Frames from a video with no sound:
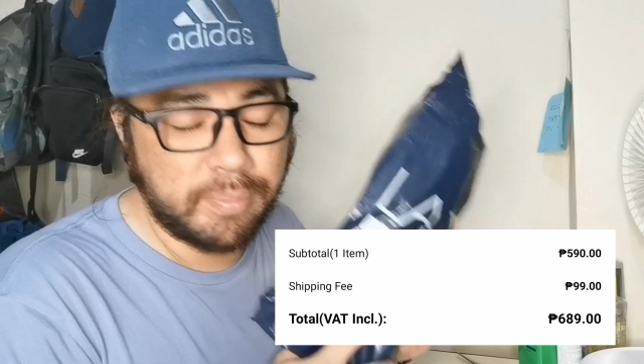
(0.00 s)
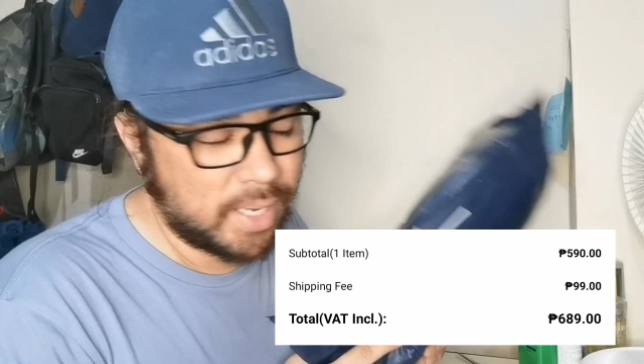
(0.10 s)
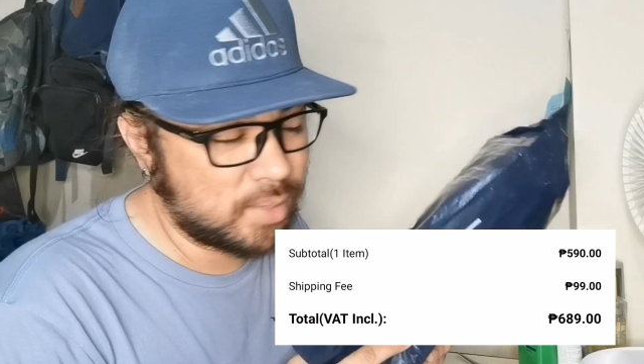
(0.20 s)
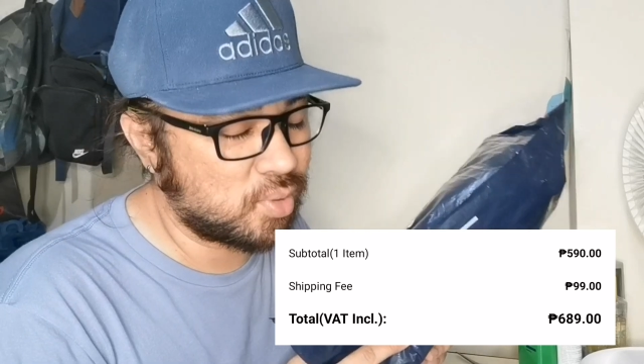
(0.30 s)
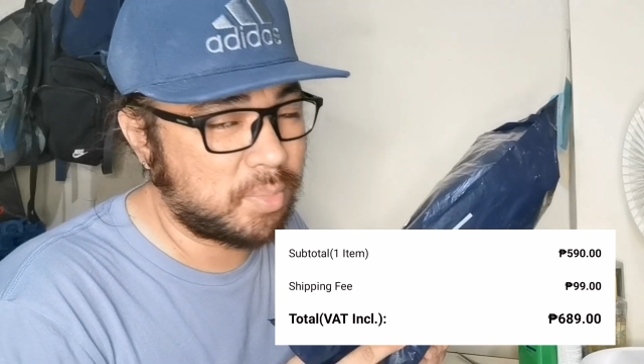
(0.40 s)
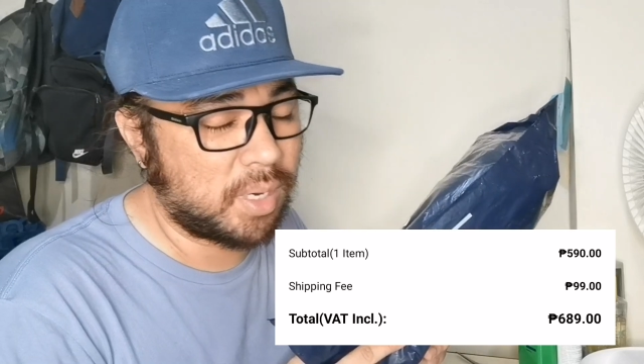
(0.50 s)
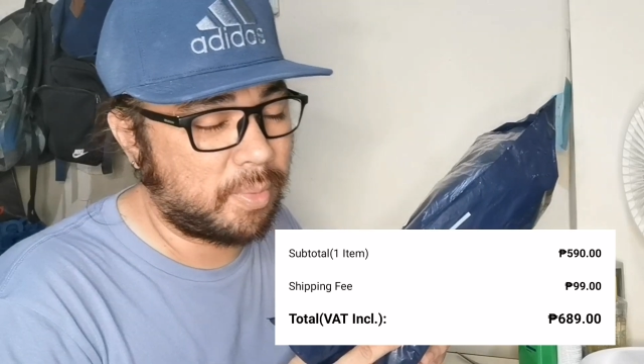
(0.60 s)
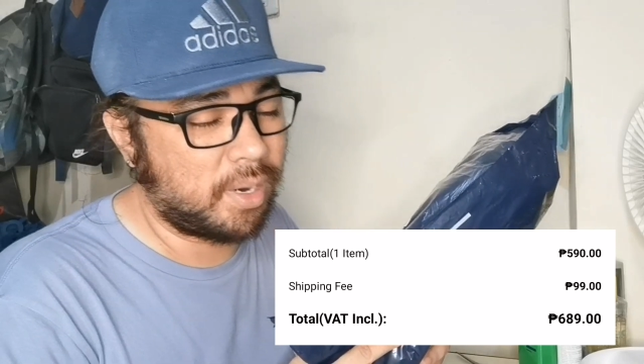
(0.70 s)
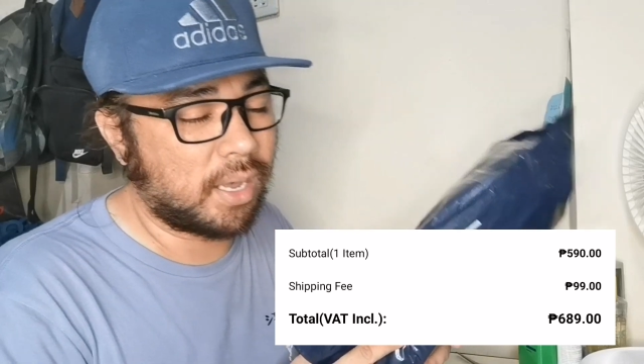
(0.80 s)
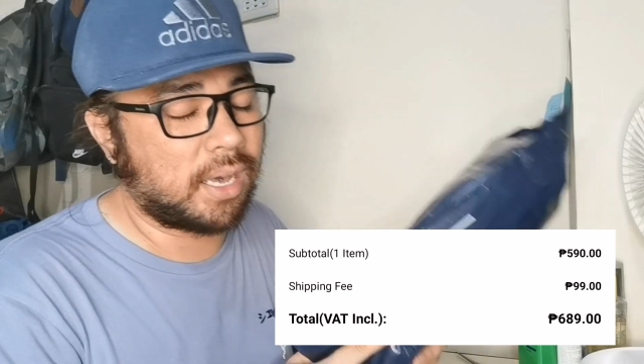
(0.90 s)
pesos
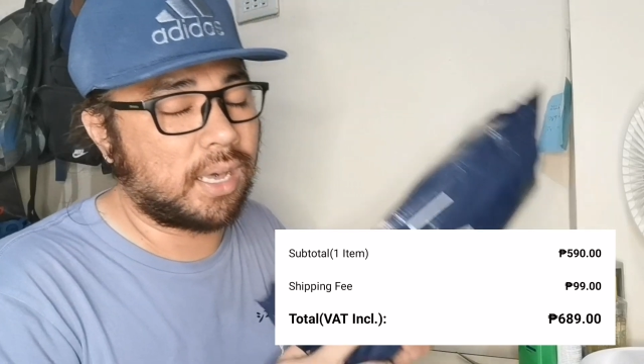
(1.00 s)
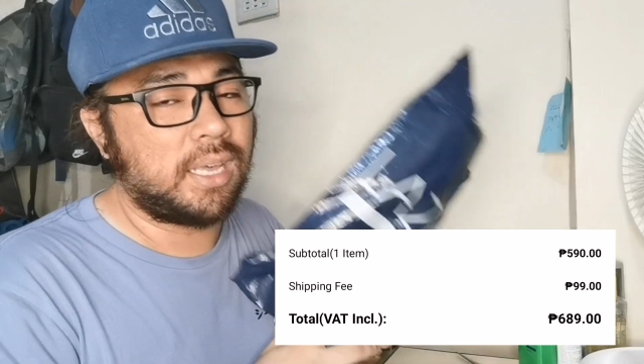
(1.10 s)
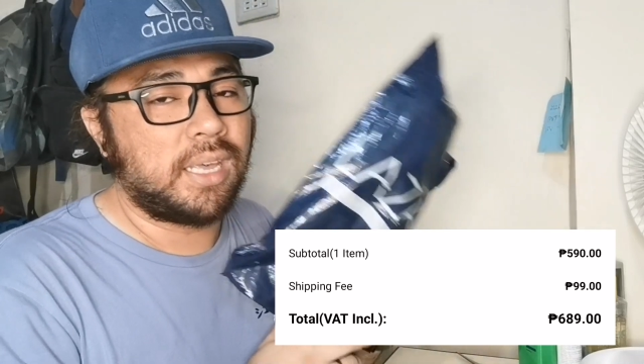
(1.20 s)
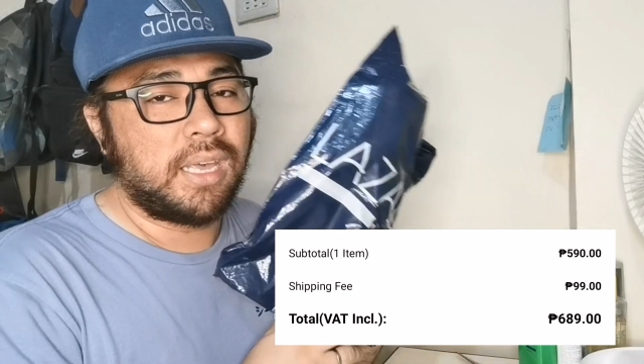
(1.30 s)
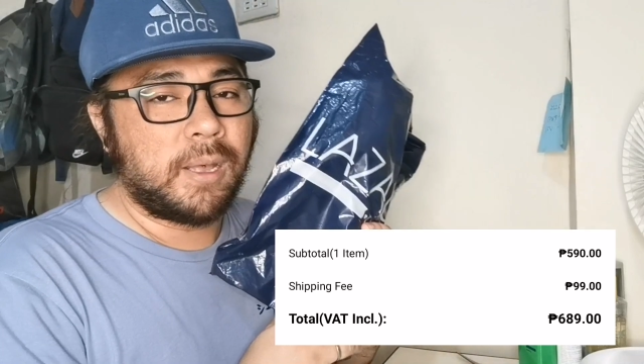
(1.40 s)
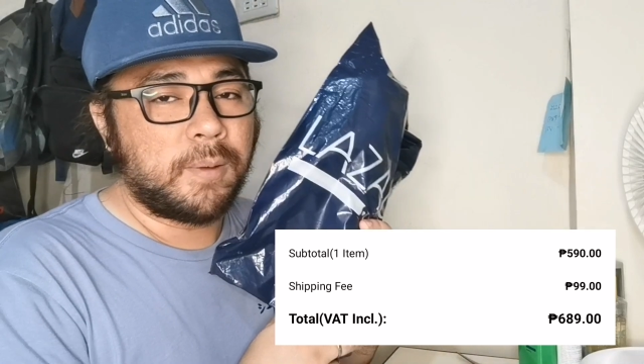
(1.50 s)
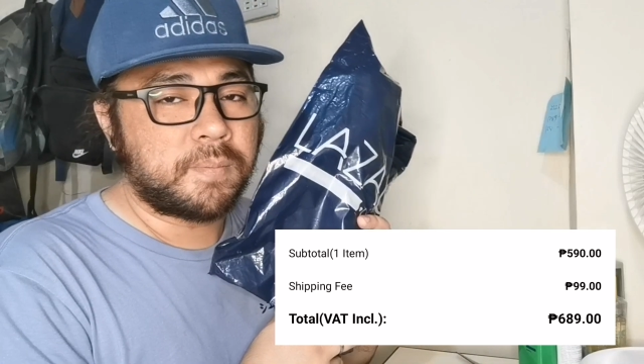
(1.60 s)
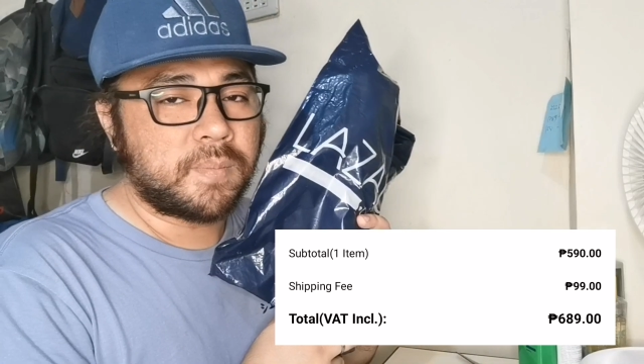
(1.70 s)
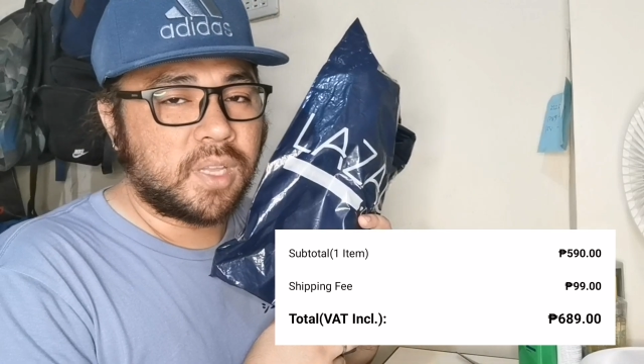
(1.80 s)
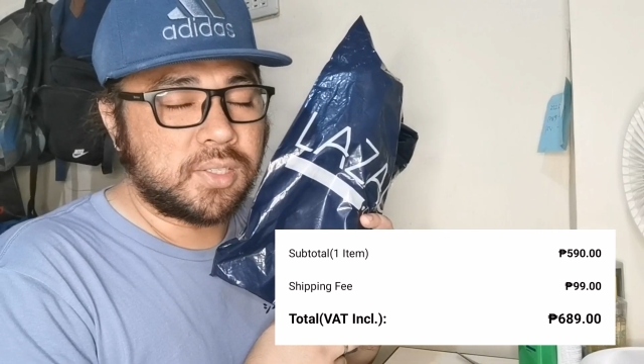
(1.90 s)
mga palangga.
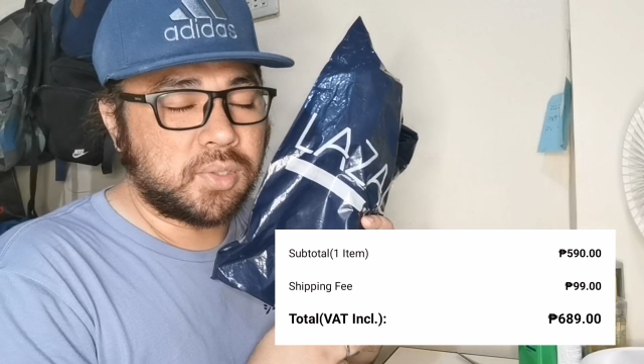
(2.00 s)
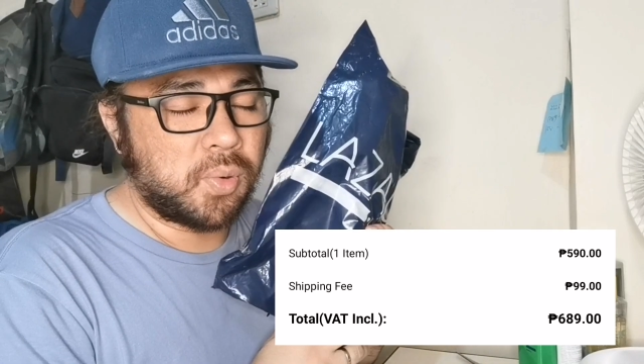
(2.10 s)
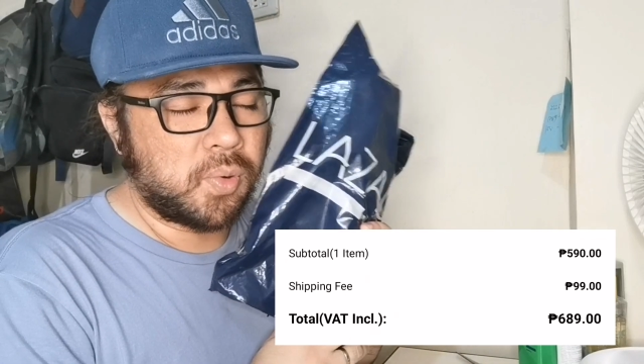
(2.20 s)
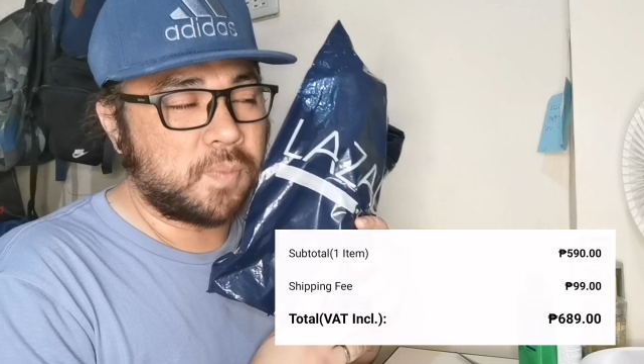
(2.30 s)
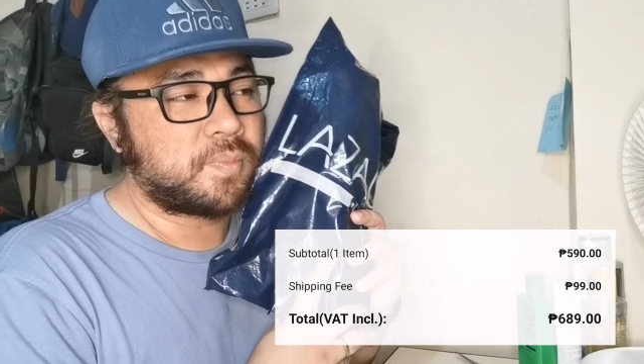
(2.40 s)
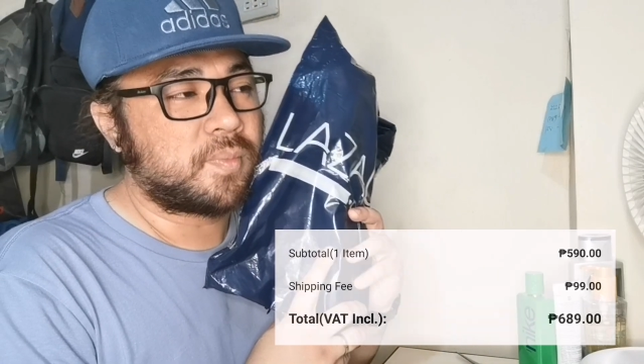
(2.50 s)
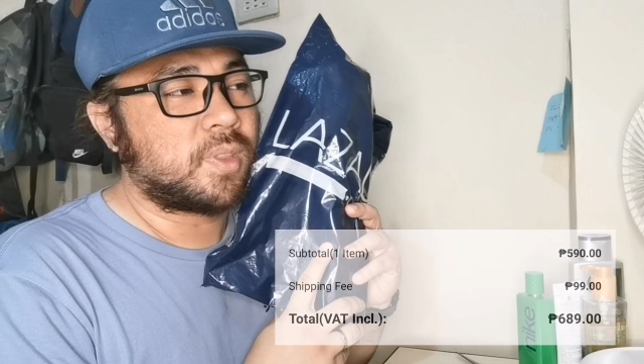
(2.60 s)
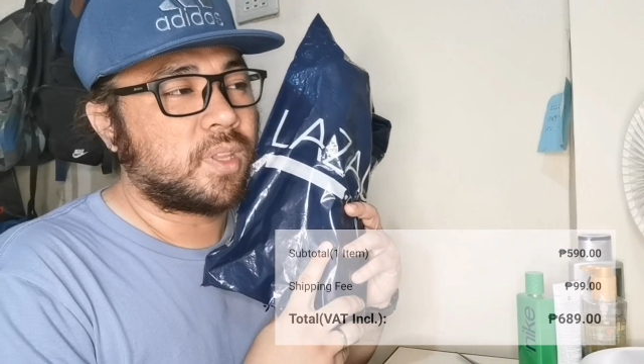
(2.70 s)
So